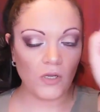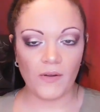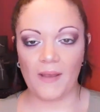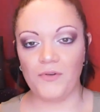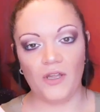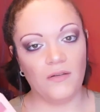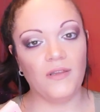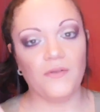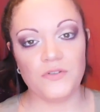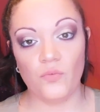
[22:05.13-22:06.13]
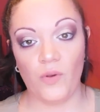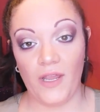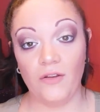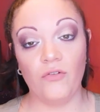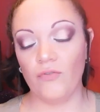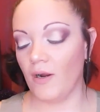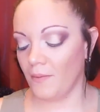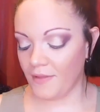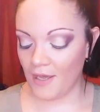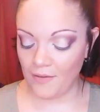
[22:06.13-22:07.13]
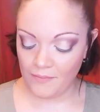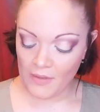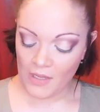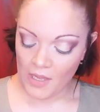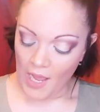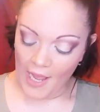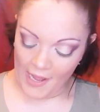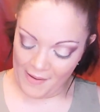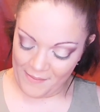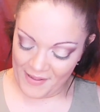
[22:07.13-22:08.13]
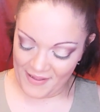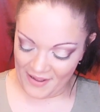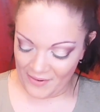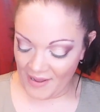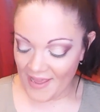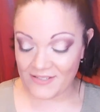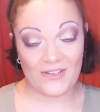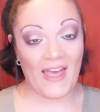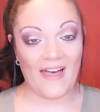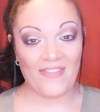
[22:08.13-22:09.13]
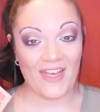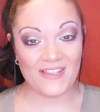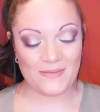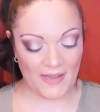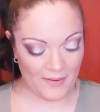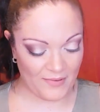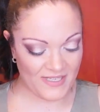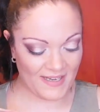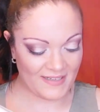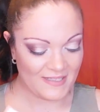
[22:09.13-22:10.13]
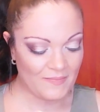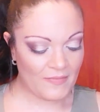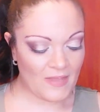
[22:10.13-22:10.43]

Okay, I'm done. That was way too far with that. Okay, so yeah, that's my number 6.